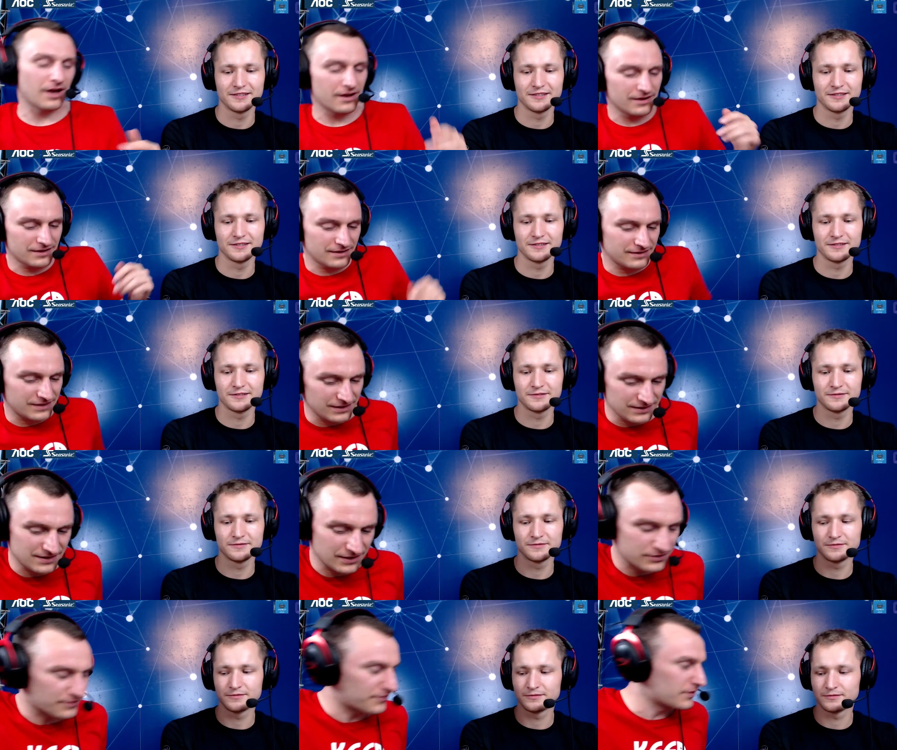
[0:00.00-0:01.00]
Speaker 1: so uh,
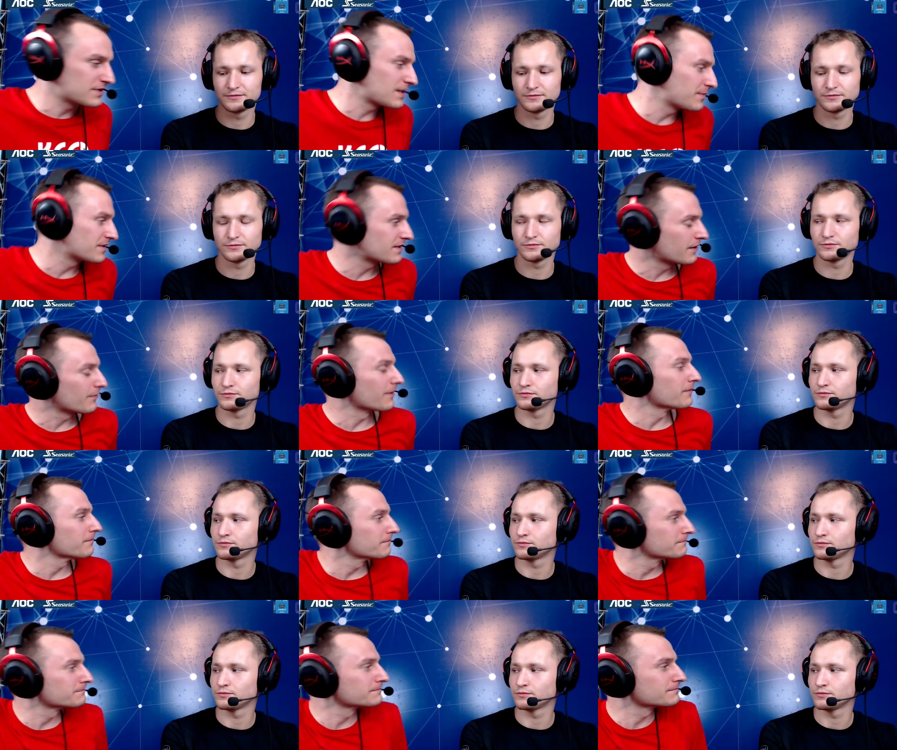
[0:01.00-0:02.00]
is that your first time in
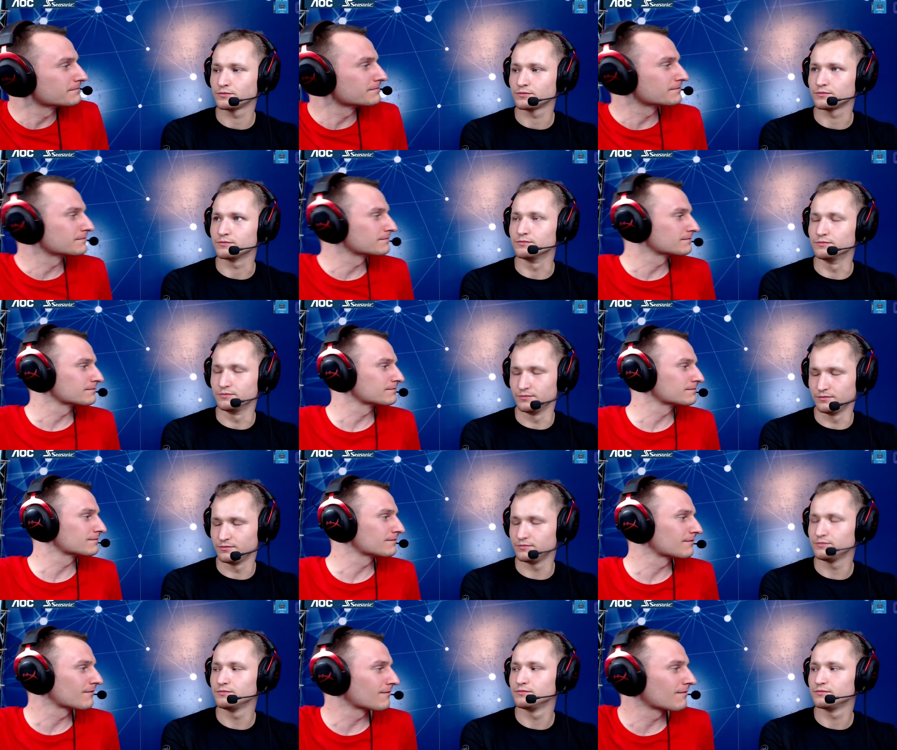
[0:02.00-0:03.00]
taiwan
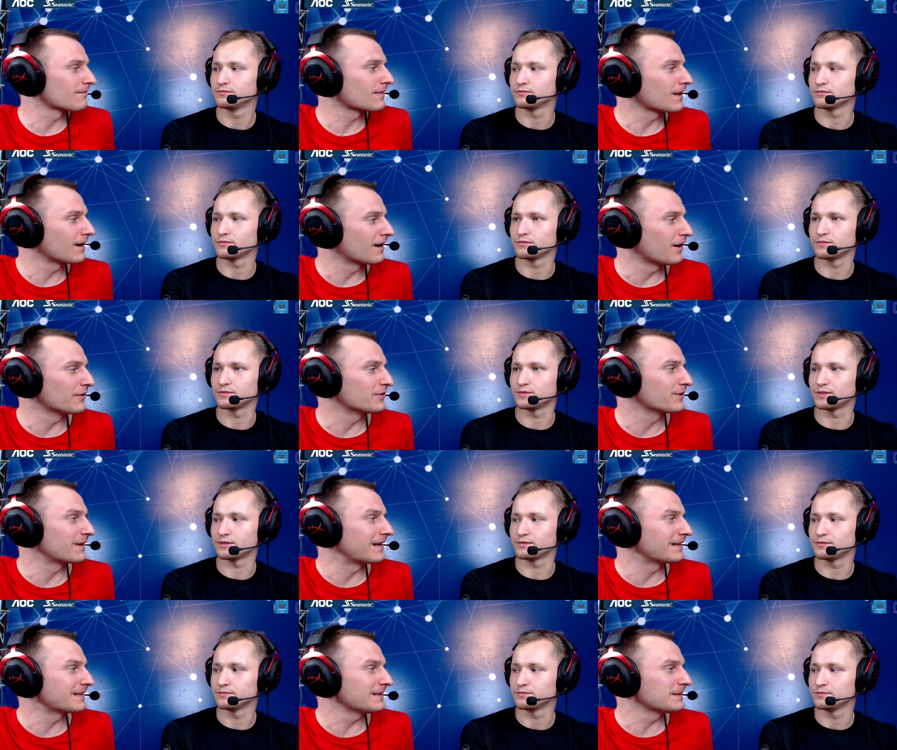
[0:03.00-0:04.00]
mm. how do
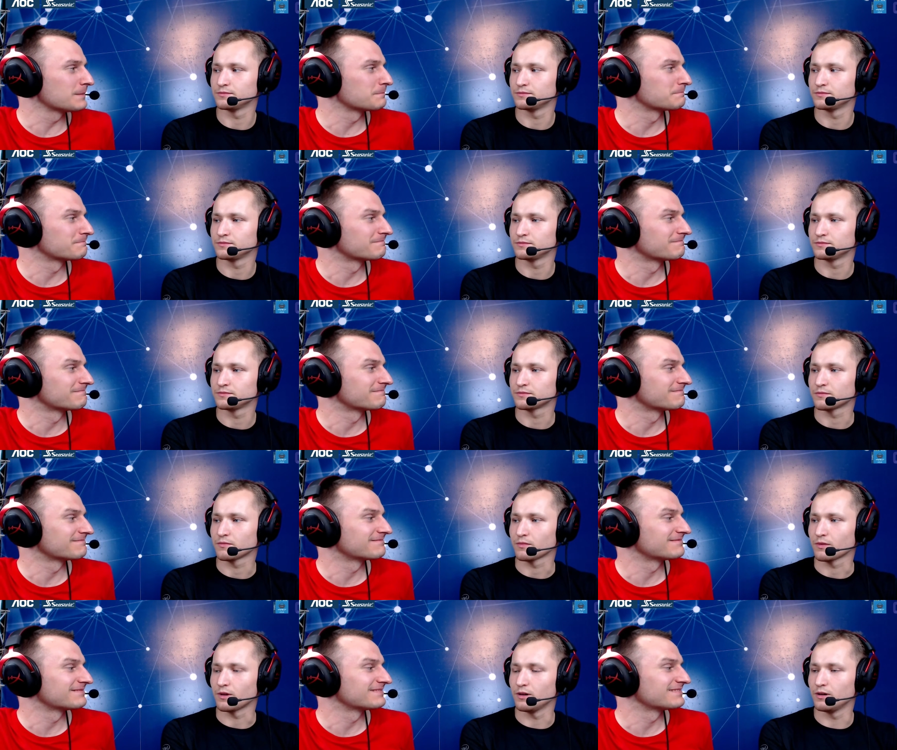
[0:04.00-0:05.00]
you like it
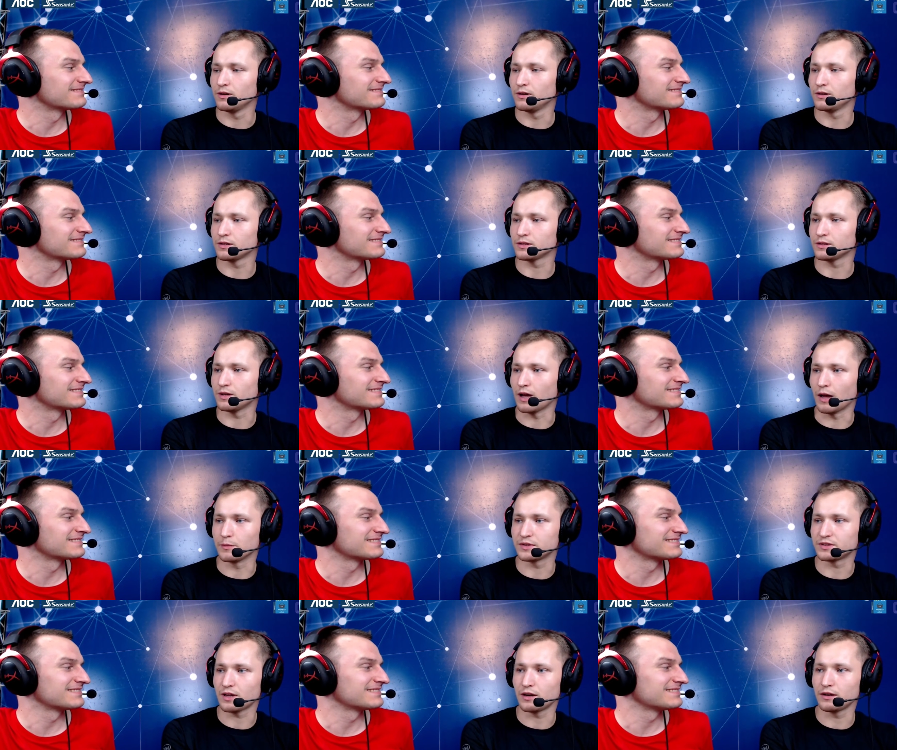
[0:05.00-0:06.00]
Speaker 2: uh,
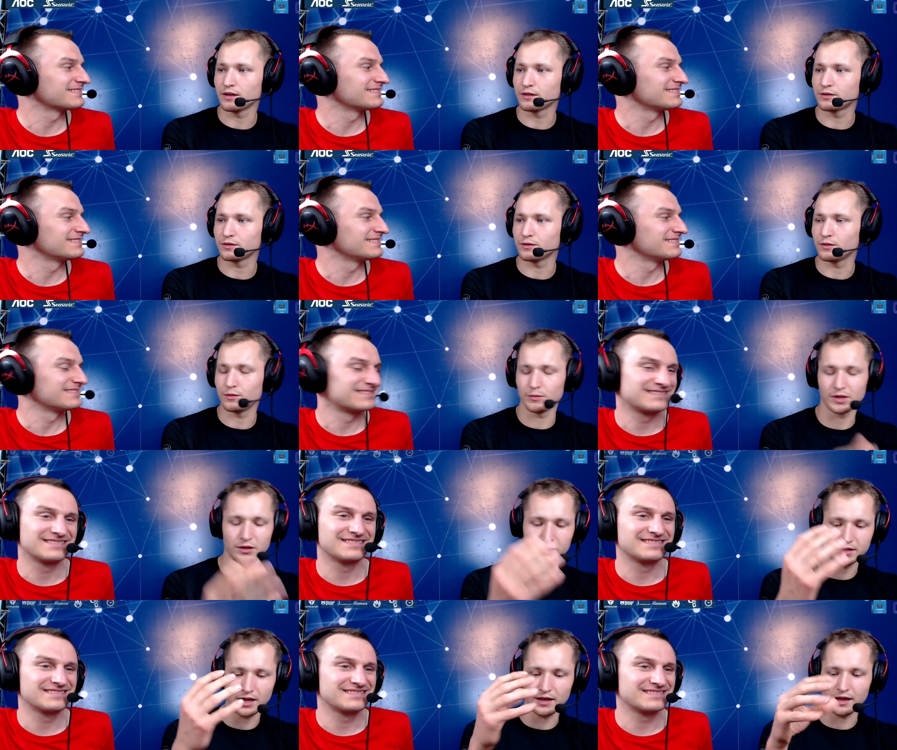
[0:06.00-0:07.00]
I'm starting to,
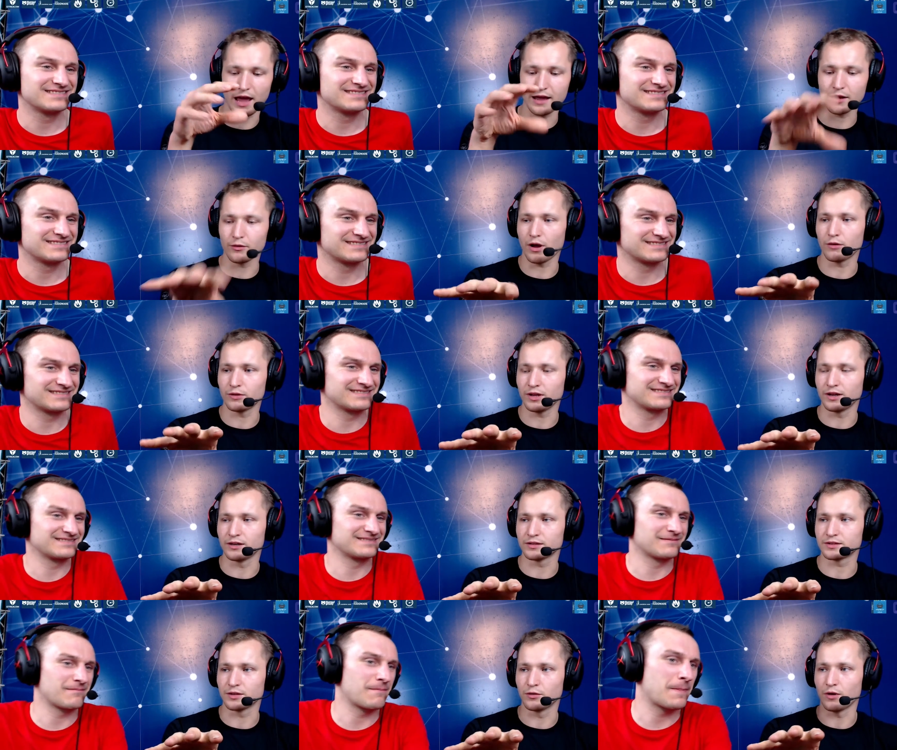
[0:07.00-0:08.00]
because I hang around
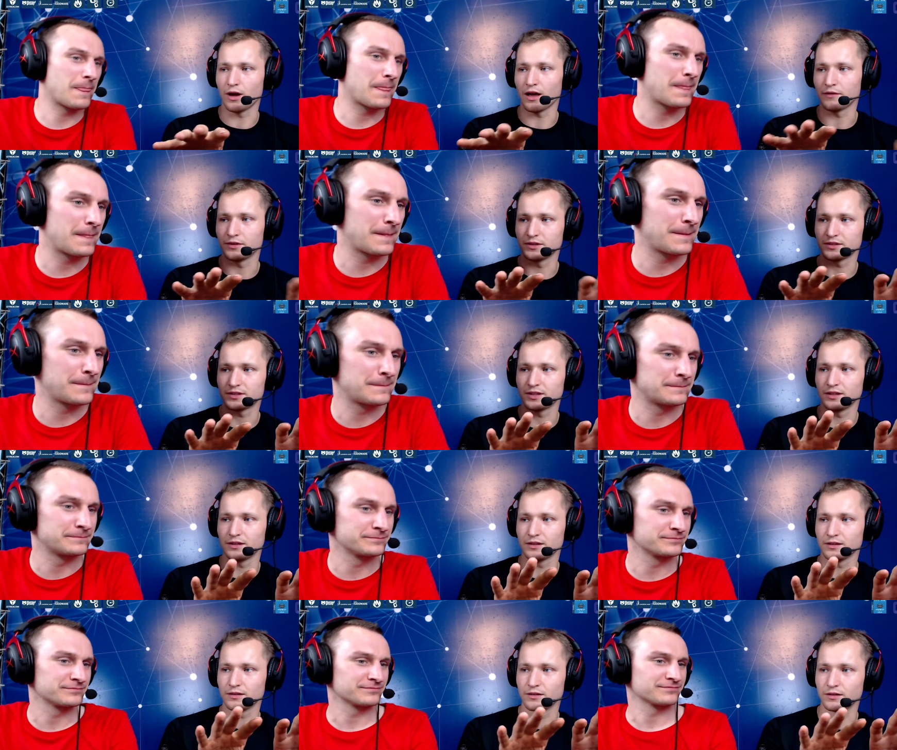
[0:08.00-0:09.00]
here, so I haven't
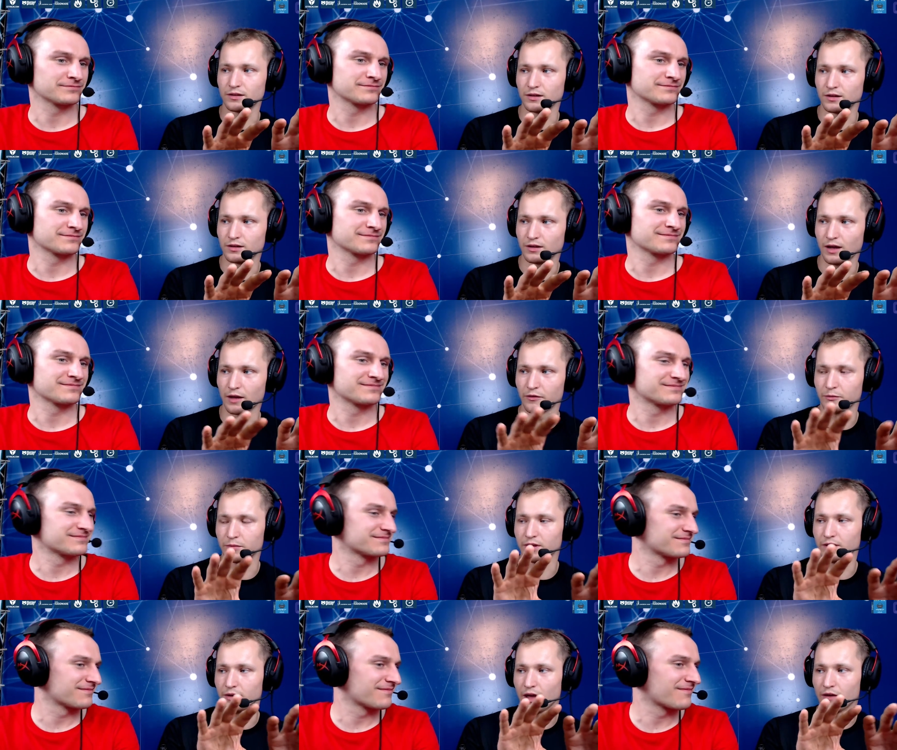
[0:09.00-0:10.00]
seen,
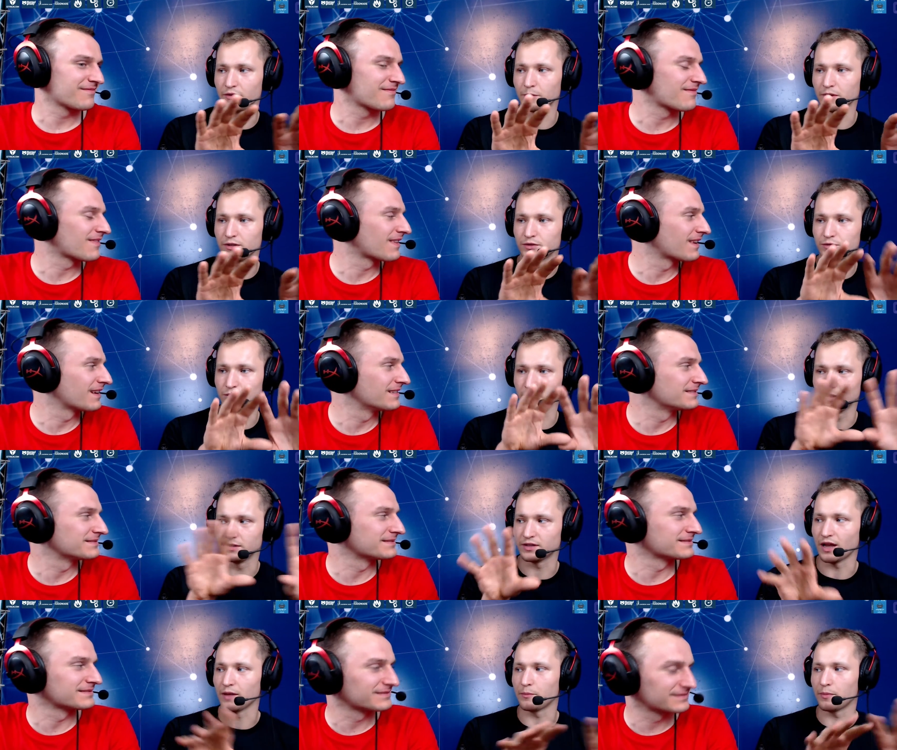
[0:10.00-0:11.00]
I've been haven't been to in